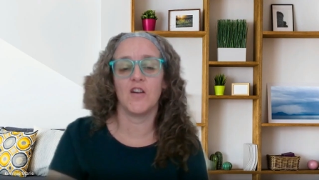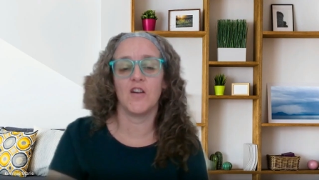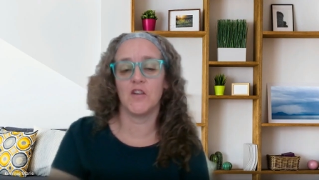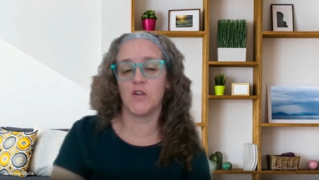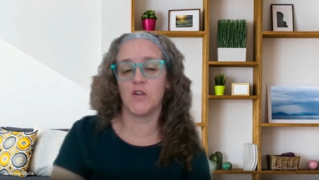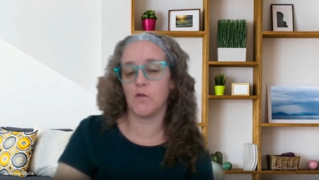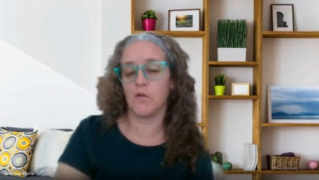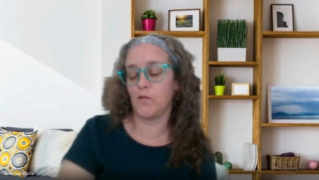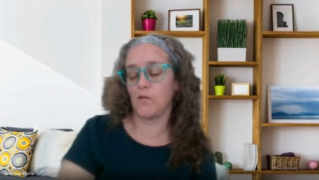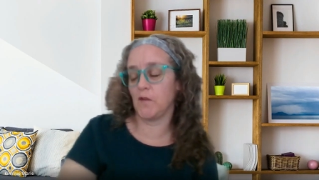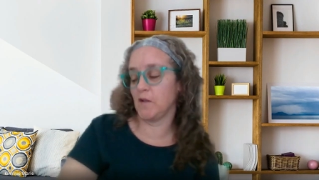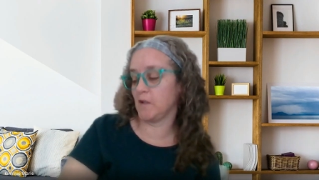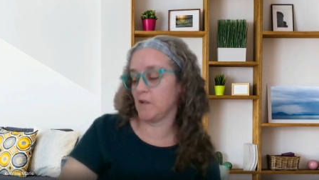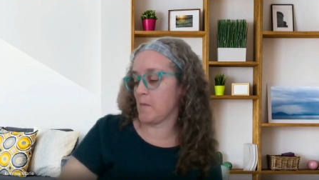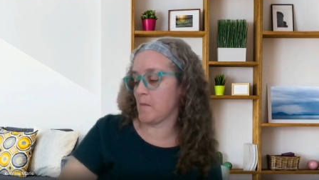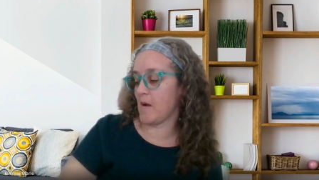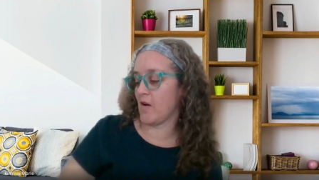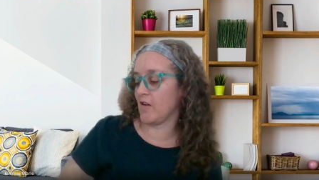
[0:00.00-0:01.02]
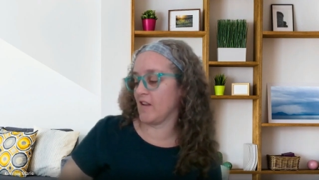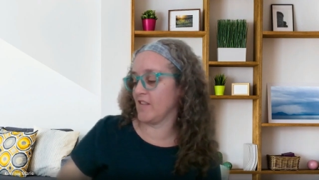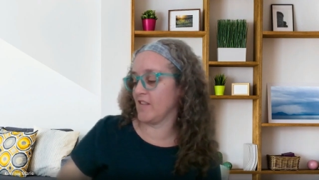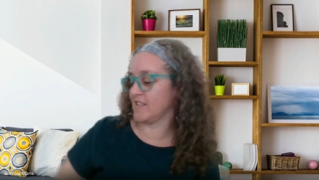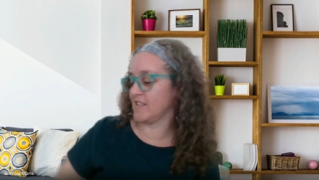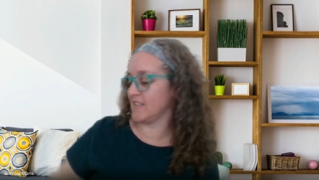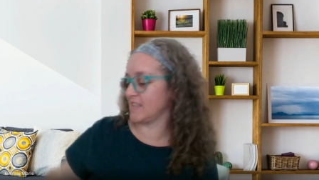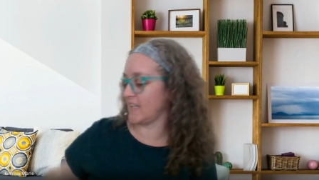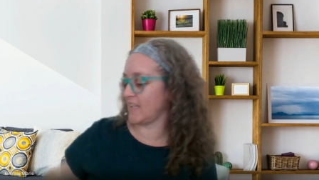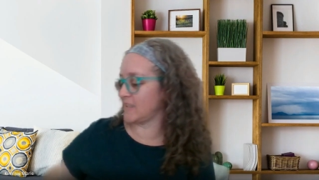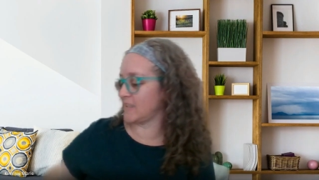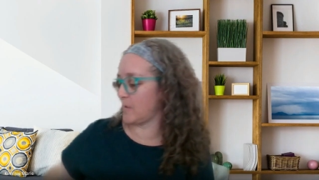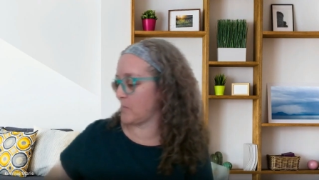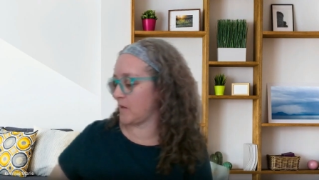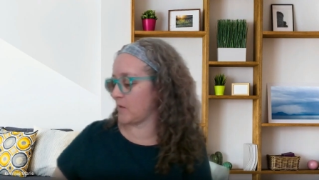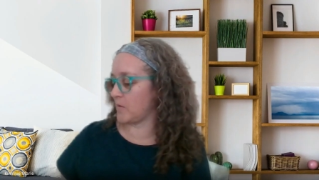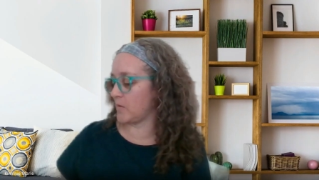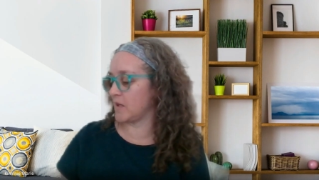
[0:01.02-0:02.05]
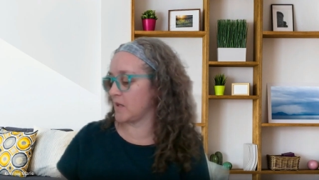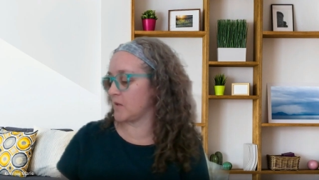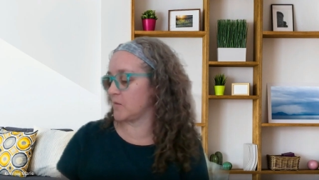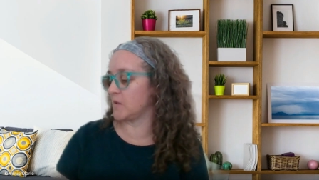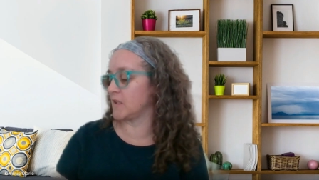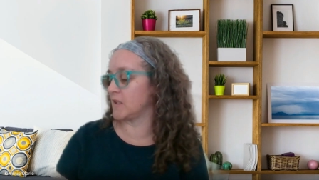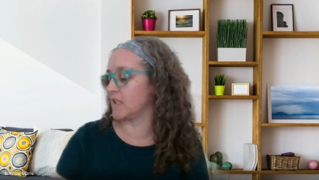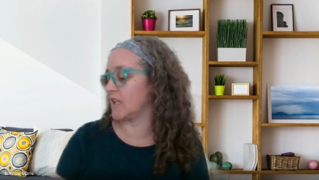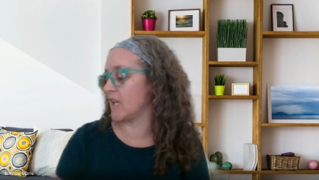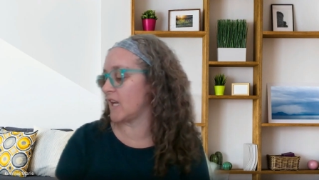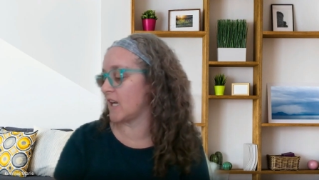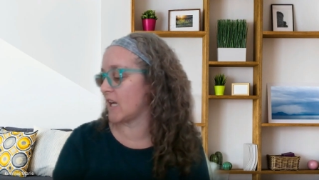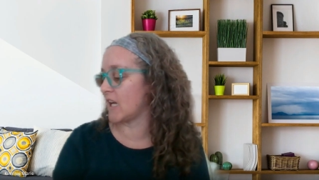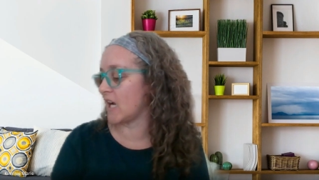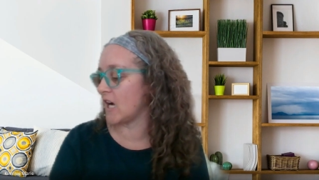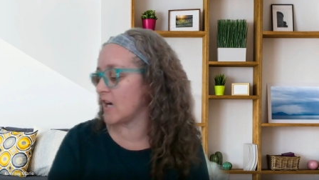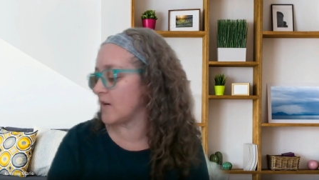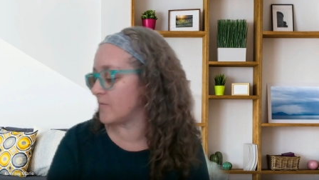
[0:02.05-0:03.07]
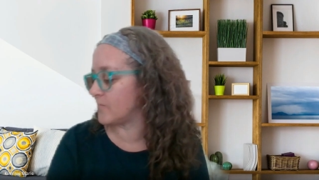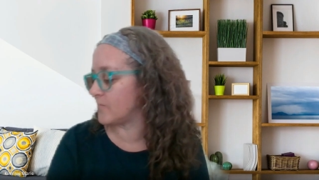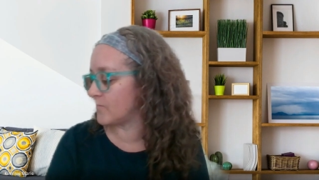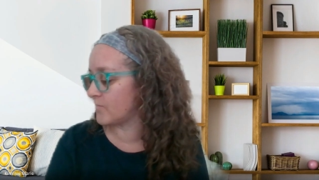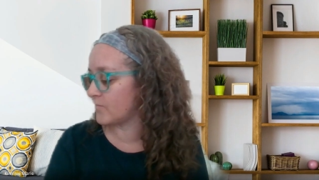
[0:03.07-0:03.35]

do you feel about, and this is like something we didn't really like, how